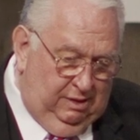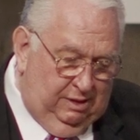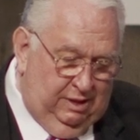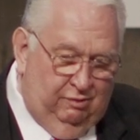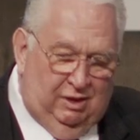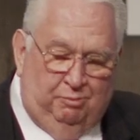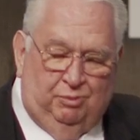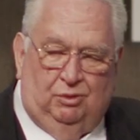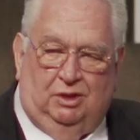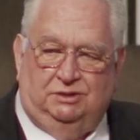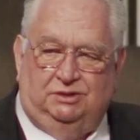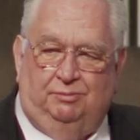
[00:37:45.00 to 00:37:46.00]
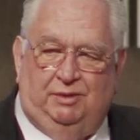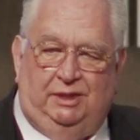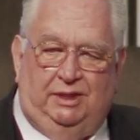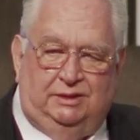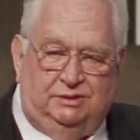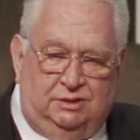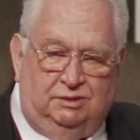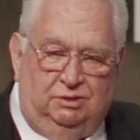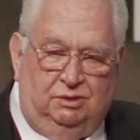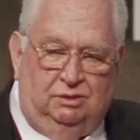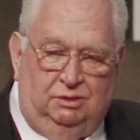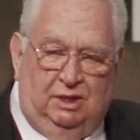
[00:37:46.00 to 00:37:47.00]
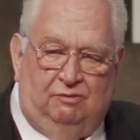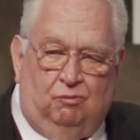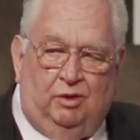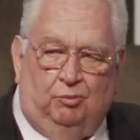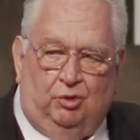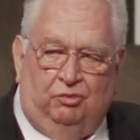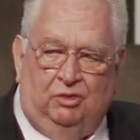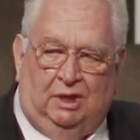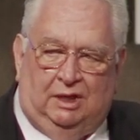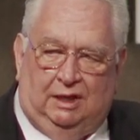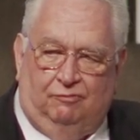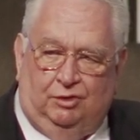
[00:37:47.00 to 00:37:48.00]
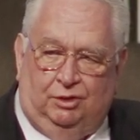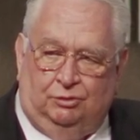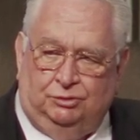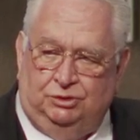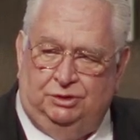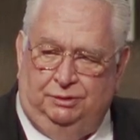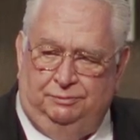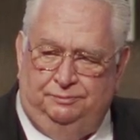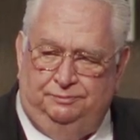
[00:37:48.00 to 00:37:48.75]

And then I paused, and my dad said, you have one more thing, David, don't you?